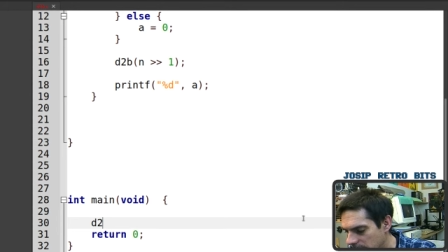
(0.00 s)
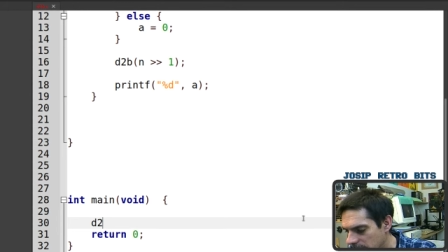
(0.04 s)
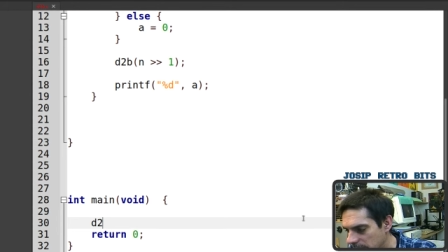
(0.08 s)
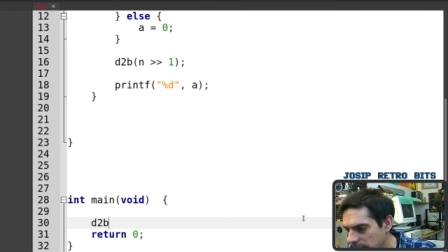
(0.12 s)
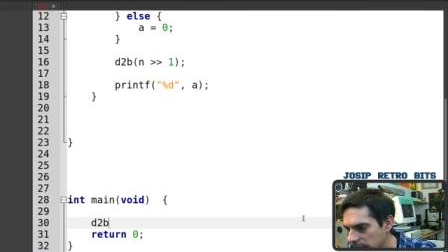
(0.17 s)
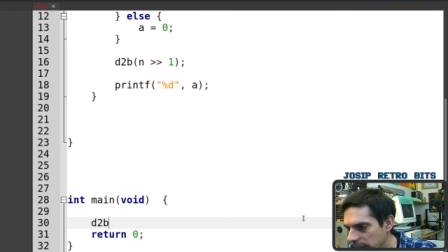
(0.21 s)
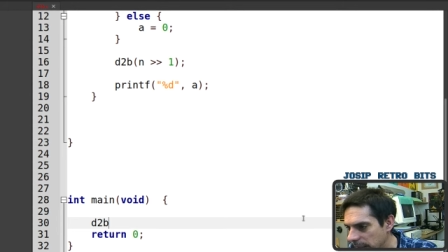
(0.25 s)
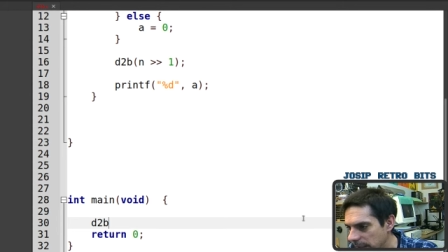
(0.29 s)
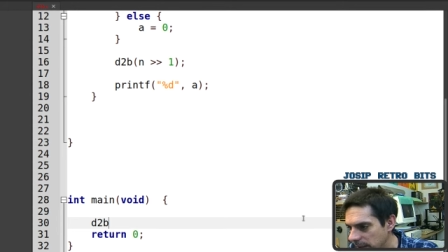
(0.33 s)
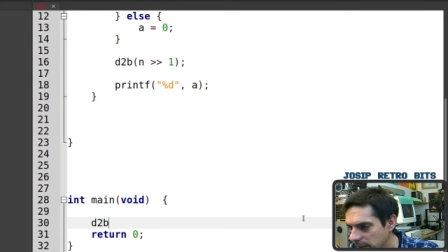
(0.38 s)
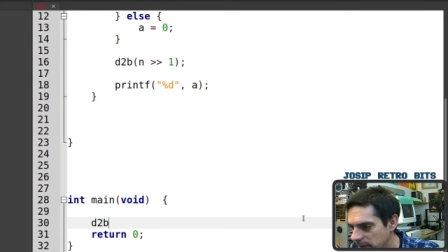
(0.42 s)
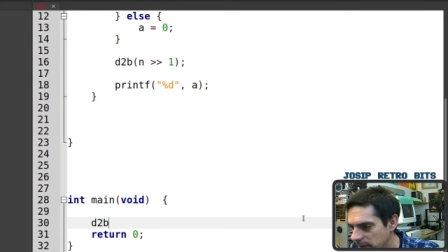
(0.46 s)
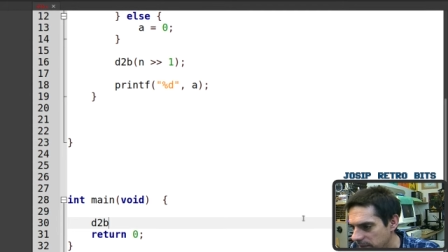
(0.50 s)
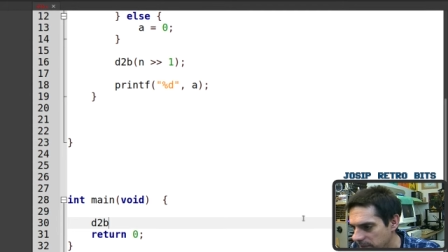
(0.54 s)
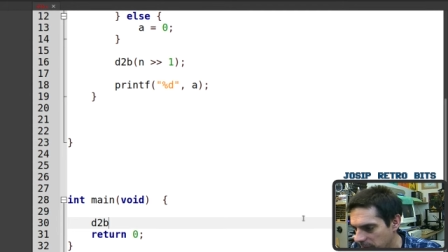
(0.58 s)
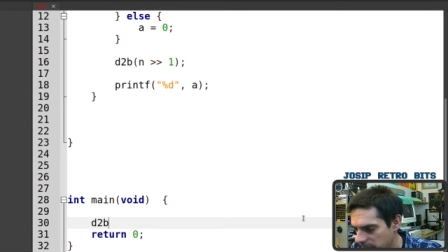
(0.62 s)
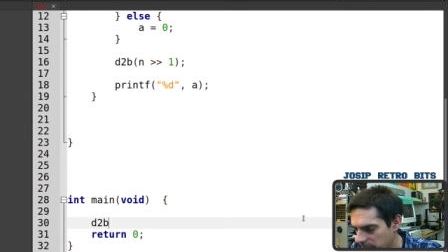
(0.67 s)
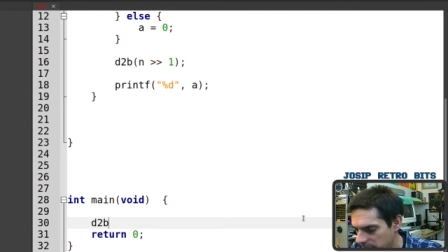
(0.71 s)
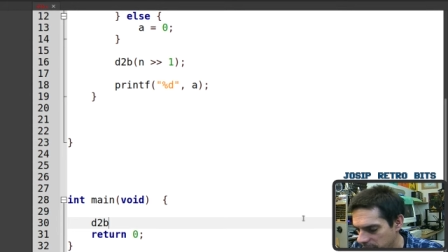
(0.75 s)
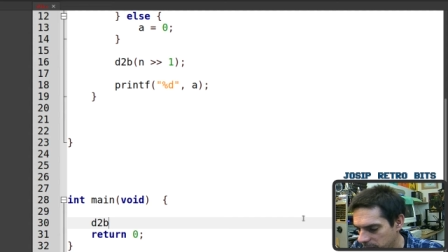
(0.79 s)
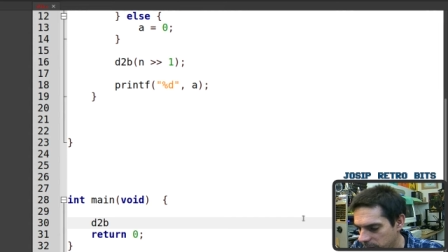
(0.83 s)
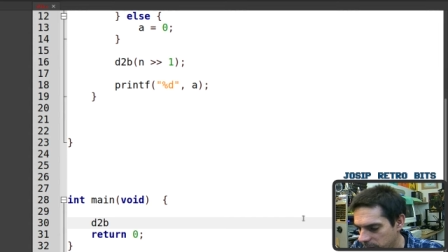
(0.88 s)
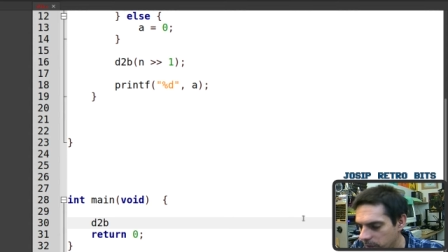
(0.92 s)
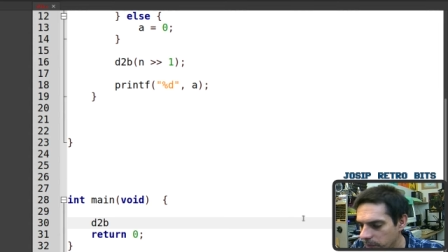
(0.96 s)

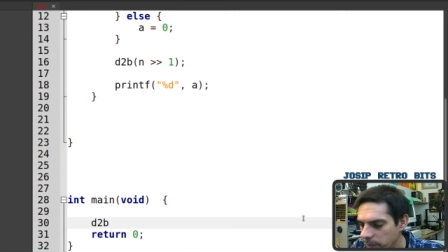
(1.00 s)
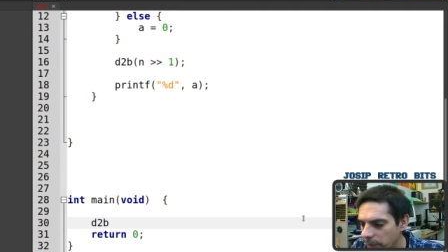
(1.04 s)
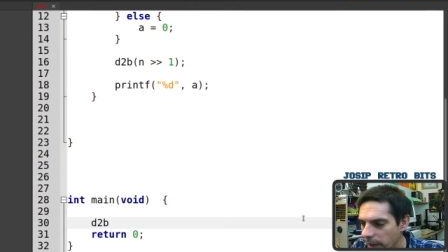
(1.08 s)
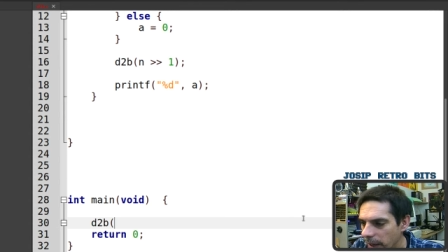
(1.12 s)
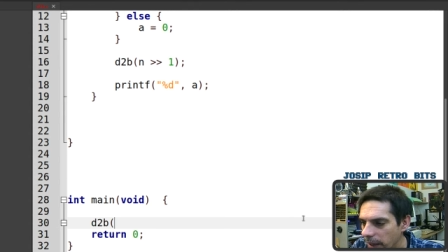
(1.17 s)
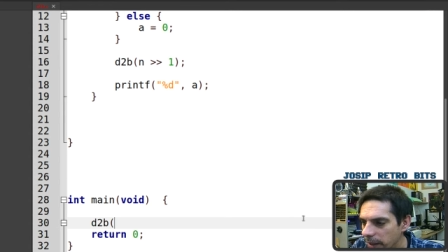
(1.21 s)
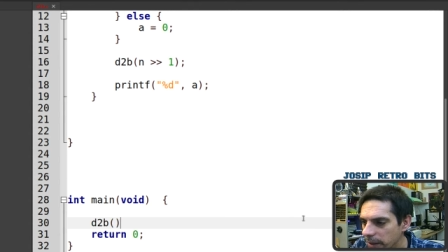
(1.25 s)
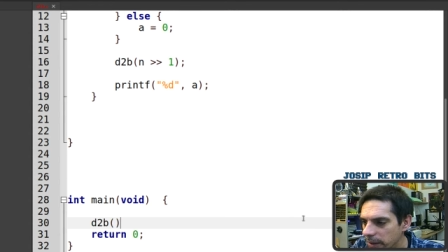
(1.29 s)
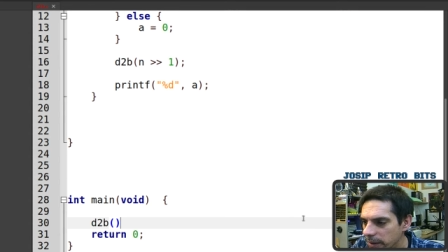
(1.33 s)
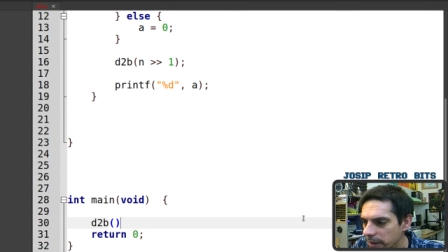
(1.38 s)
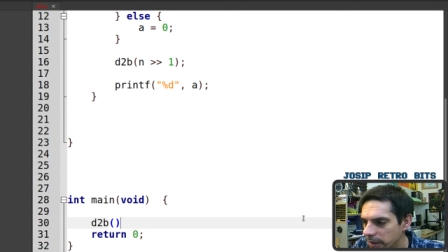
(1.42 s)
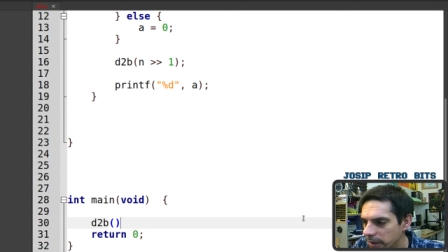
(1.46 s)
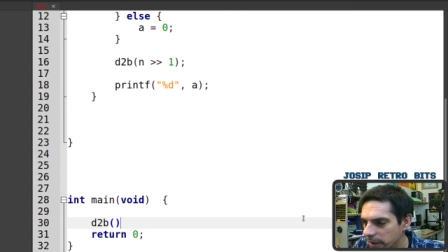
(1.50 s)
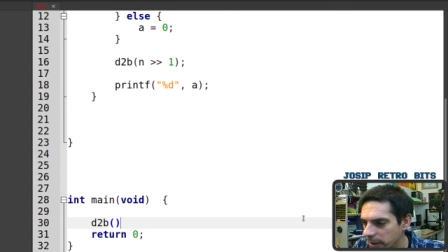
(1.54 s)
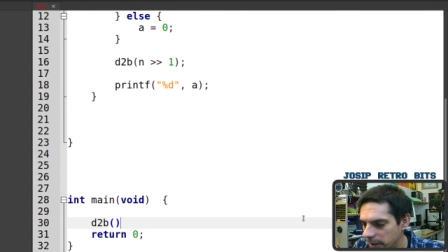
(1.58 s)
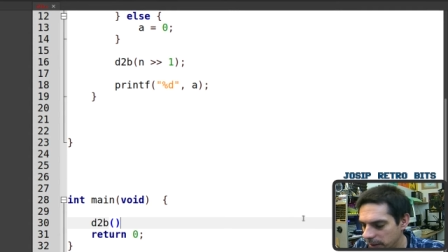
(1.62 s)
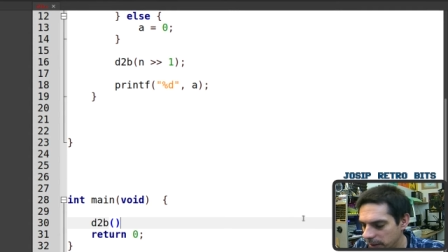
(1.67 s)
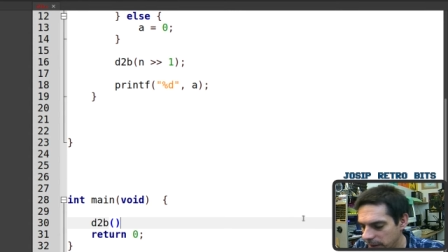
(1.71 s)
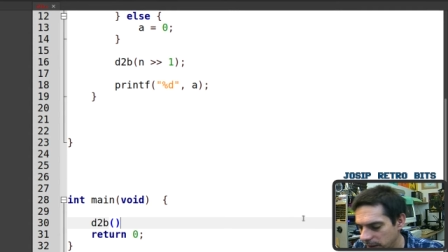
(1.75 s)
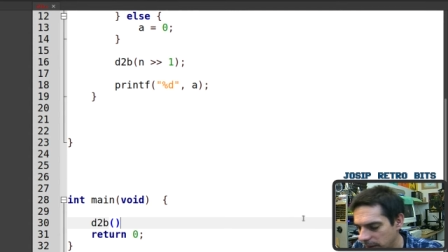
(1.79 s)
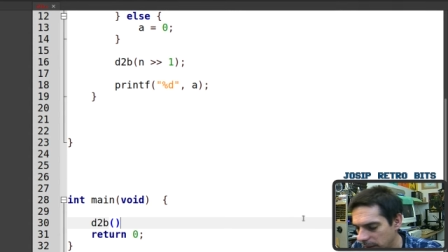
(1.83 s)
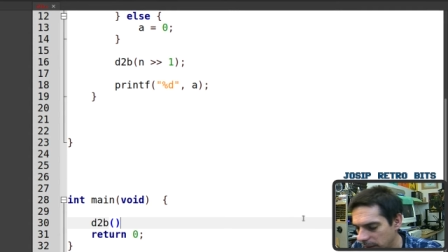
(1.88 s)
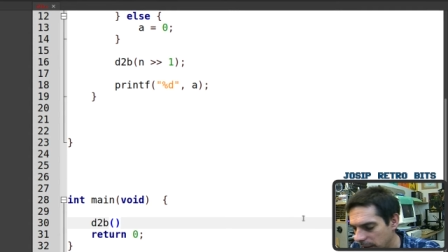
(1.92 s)
decimal to binary